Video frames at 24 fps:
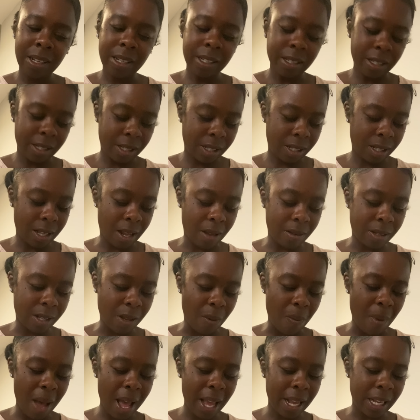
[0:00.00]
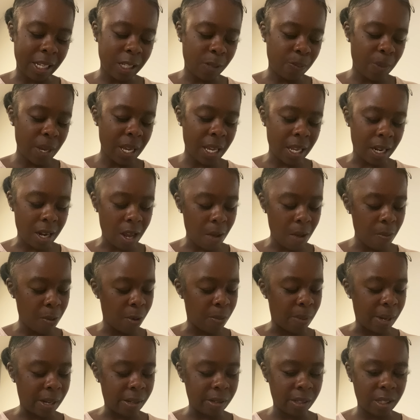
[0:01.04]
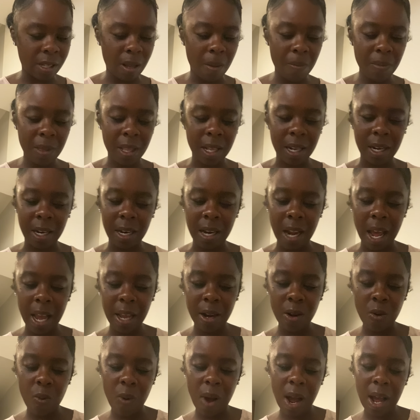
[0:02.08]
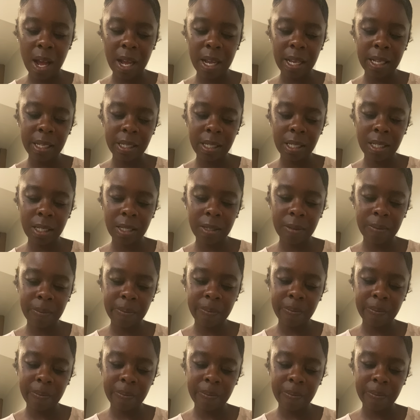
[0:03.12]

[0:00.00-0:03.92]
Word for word: So, somebody speaking up about something, the Knight of Wands,